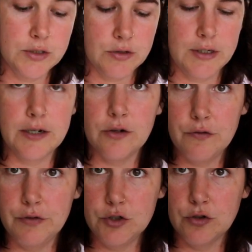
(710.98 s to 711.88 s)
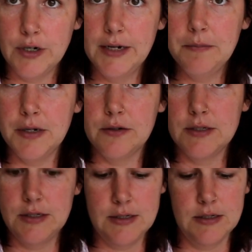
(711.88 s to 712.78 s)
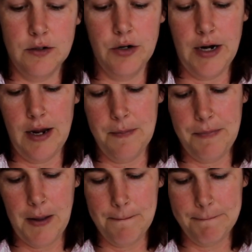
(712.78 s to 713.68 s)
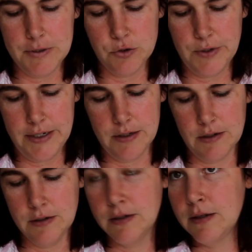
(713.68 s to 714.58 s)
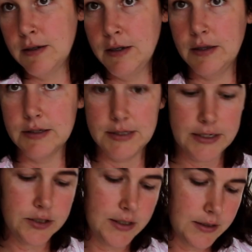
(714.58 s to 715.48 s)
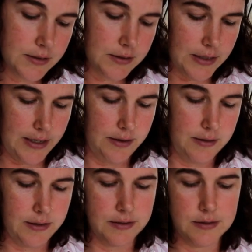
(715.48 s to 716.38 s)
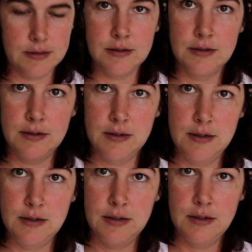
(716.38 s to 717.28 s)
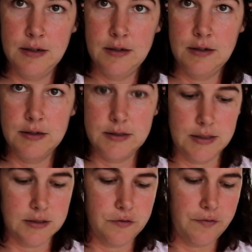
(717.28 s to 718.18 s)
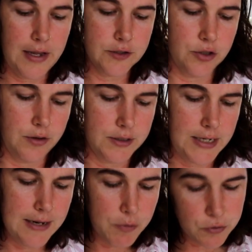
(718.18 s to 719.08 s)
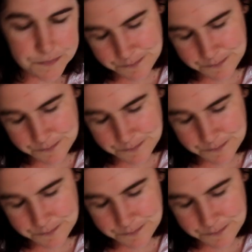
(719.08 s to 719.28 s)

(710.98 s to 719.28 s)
is really good for drawing because it doesn't create a bump between the sections, and this sits flush on the table.